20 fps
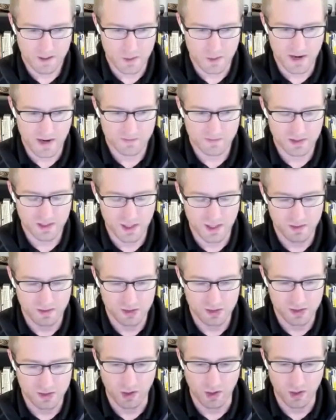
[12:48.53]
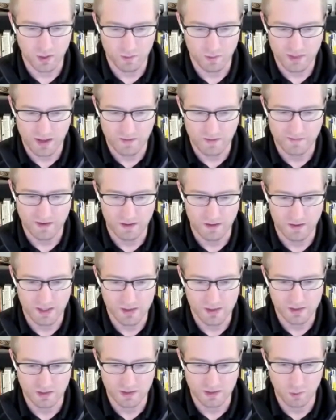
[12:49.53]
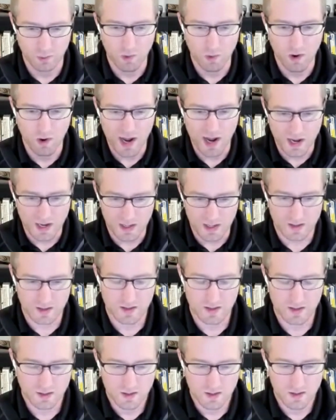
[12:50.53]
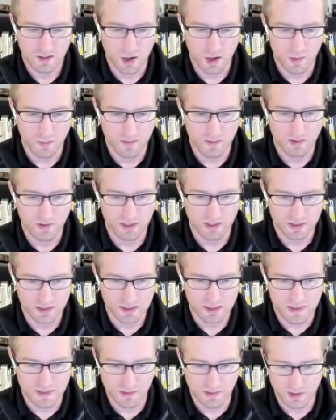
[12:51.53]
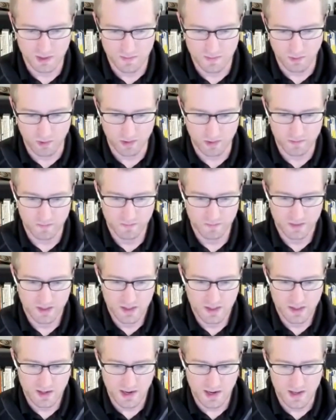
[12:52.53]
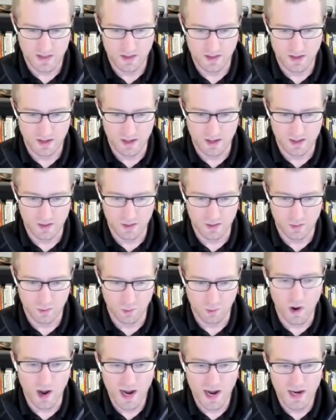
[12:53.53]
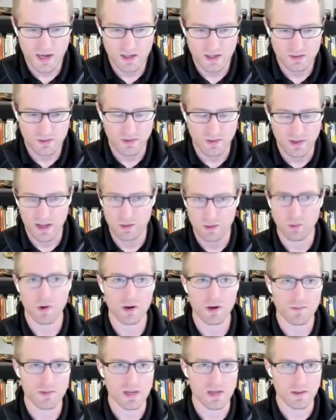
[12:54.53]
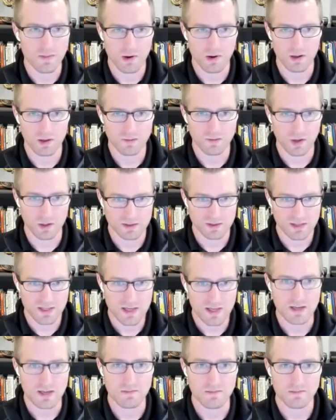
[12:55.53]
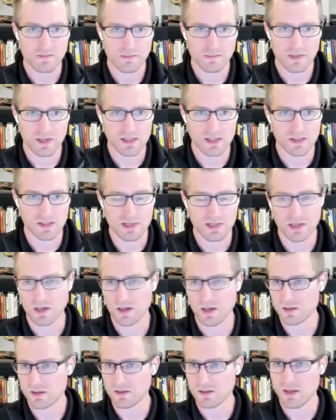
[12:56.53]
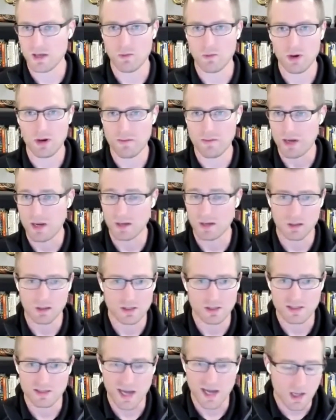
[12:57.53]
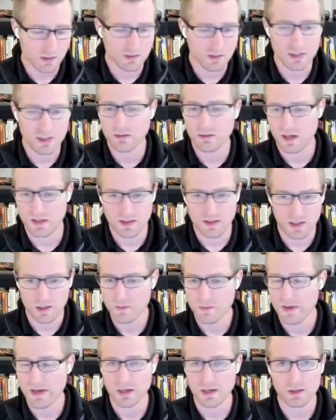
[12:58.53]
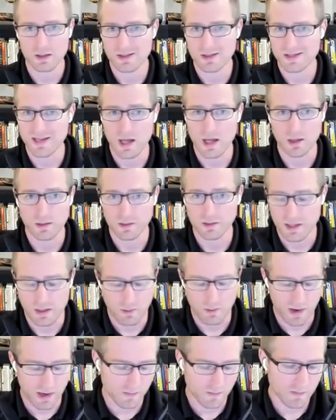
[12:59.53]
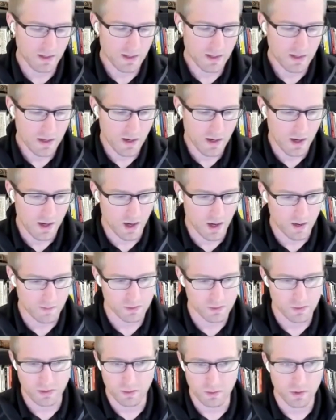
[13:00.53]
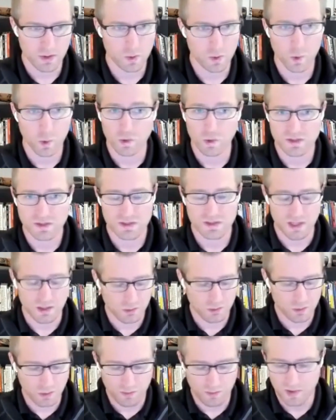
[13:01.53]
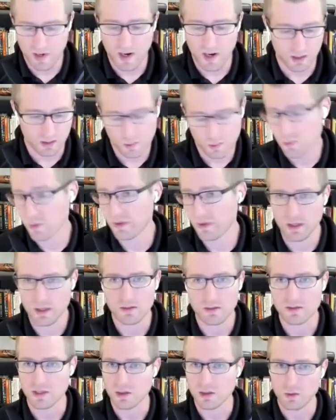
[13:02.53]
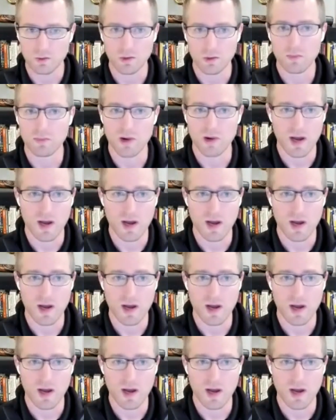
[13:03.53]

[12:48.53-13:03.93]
you have to kind of start with that foundation like, why are we bringing these people on board? And then why do they want to be a part of our team? Is it yeah. because they want to make a good salary? Great. They can go make a good salary anywhere. Um, do they want to cool sell a cool product? Cool. They can go sell a cool